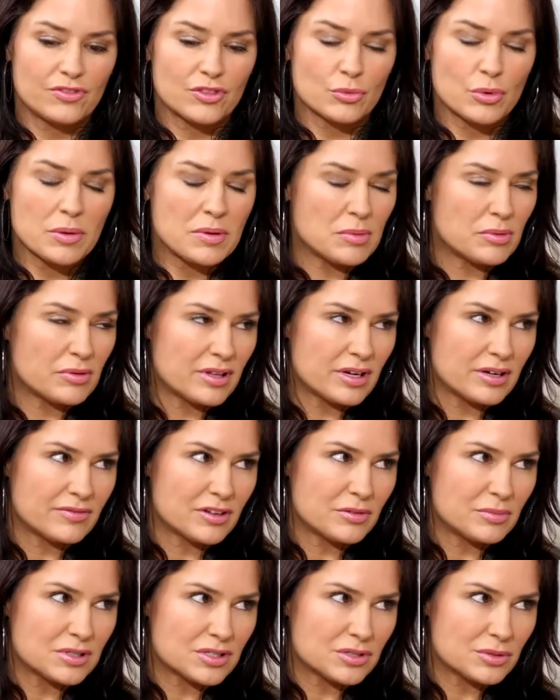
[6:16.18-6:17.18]
three people that
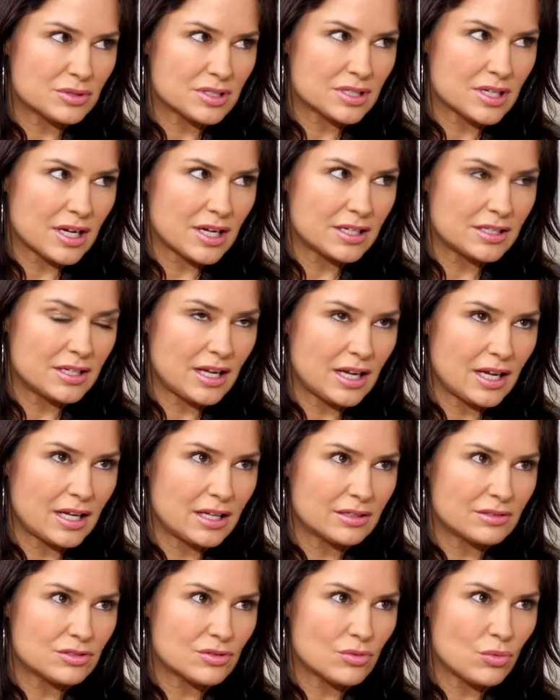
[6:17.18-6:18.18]
have committed suicide
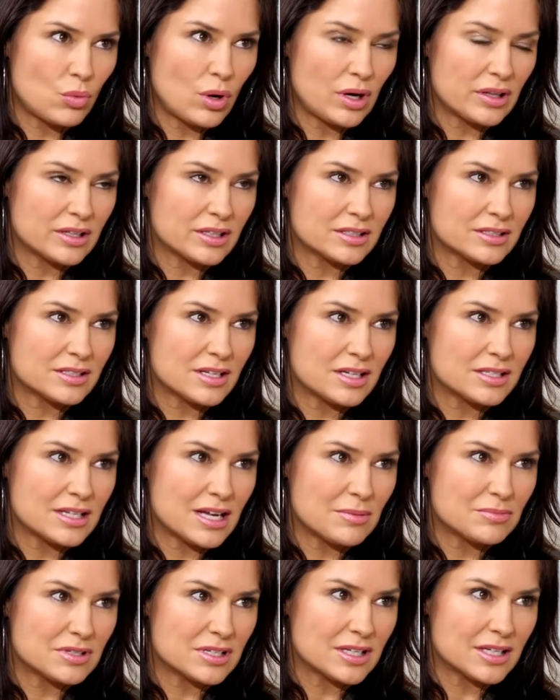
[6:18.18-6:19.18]
and one that
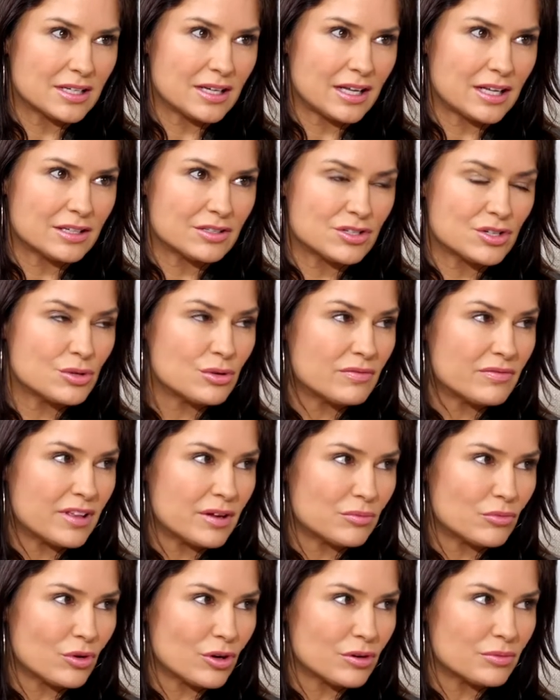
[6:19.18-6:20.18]
attempted it and two of
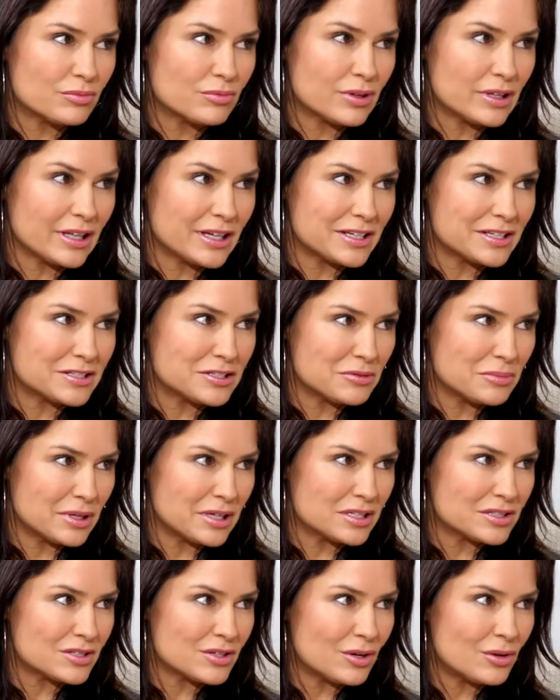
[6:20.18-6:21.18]
them were related to
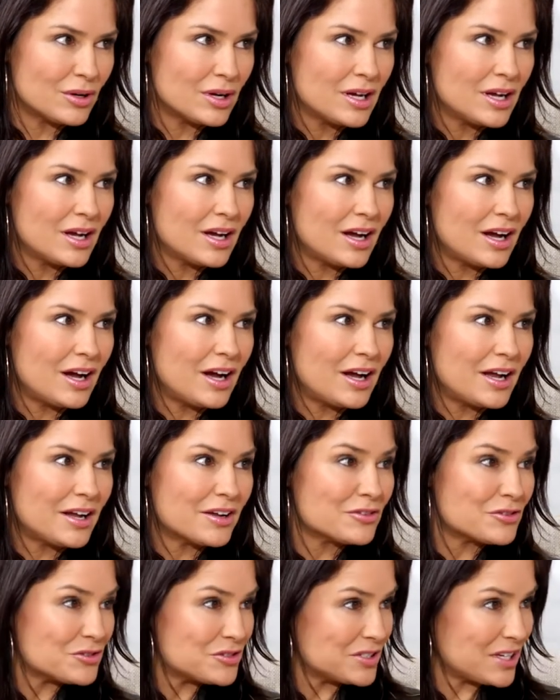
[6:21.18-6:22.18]
me. So mm. I
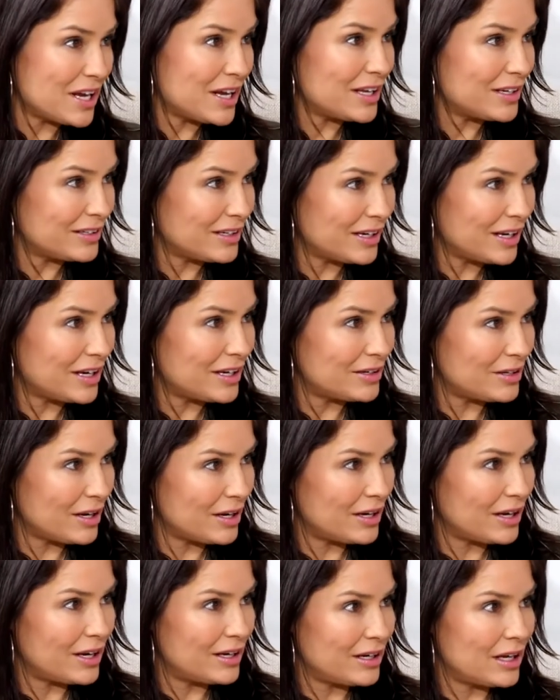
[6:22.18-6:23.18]
understand and I
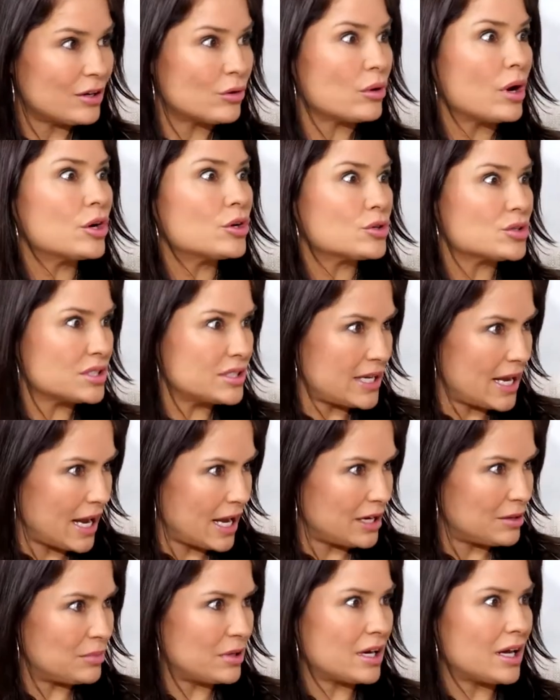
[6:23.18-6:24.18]
and I, I don't
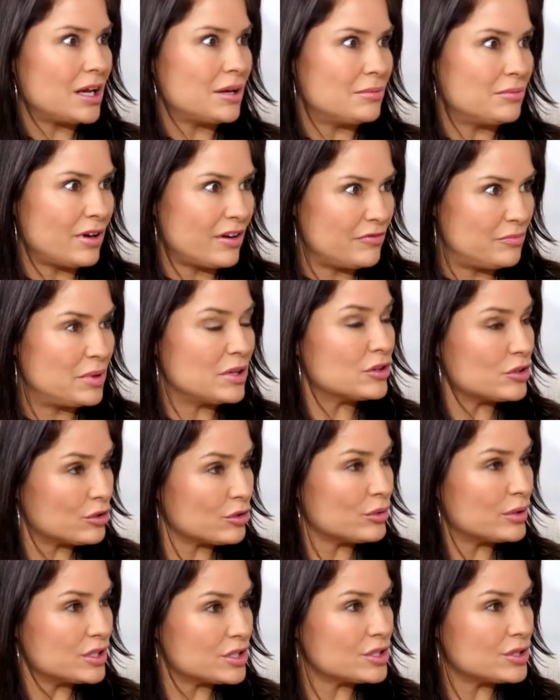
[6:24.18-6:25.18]
understand, but I'm, I've been
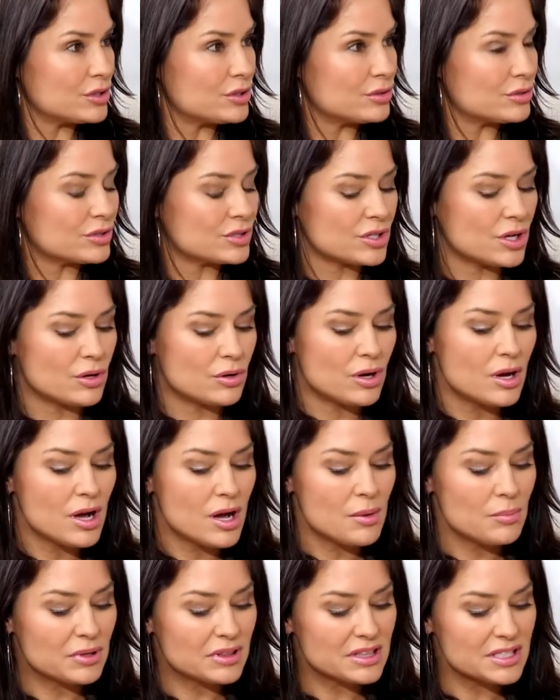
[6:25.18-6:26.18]
through it too. So,
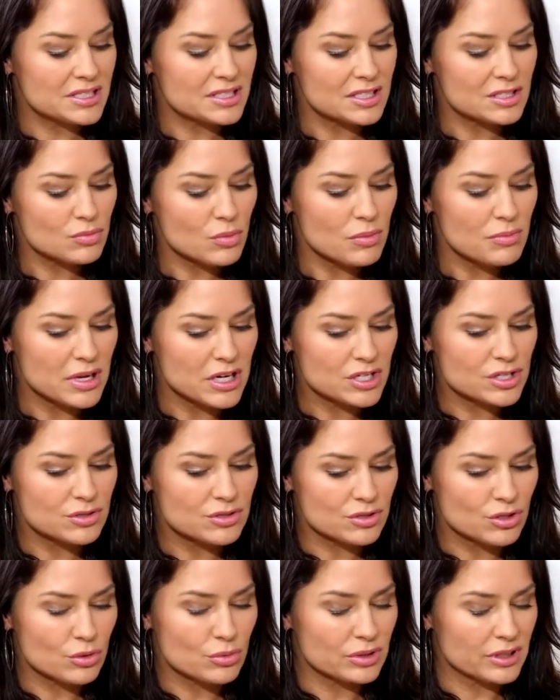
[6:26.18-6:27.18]
but this is what makes
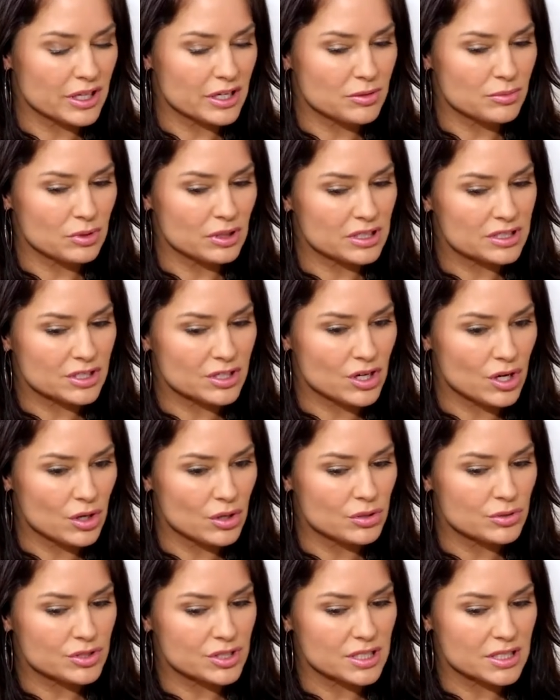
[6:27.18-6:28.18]
you so relatable as a
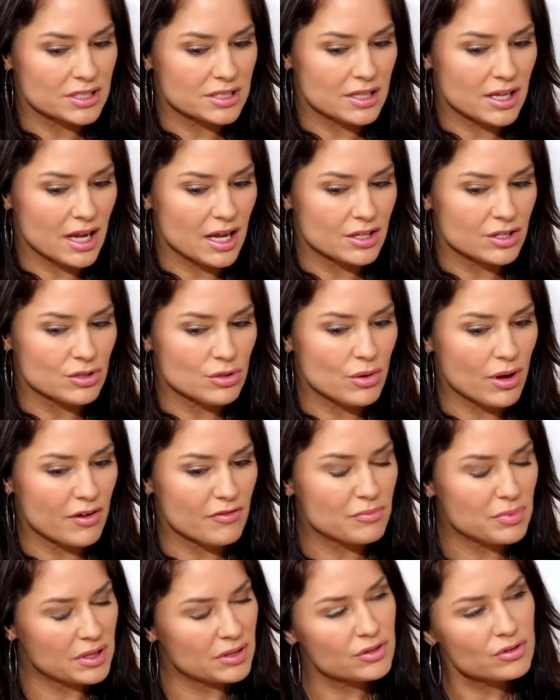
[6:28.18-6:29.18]
coach is that you
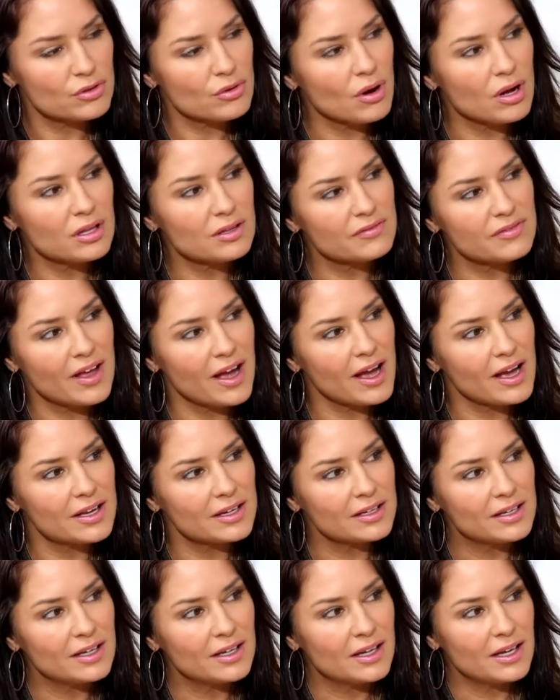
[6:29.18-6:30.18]
have been through all of
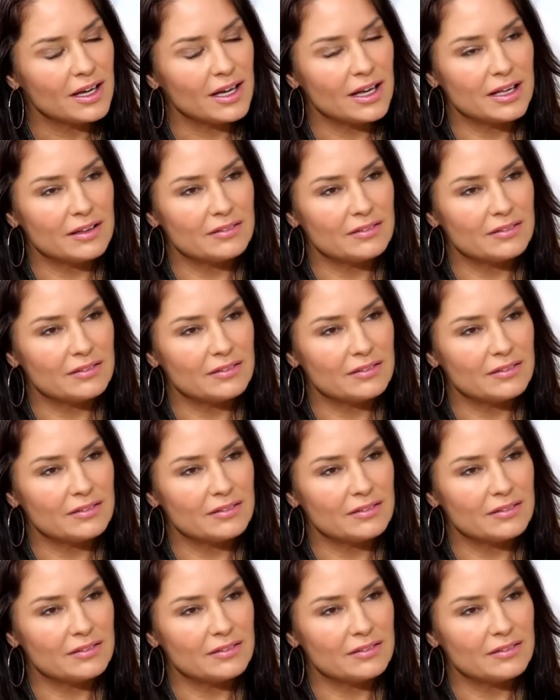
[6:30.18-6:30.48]
that mm.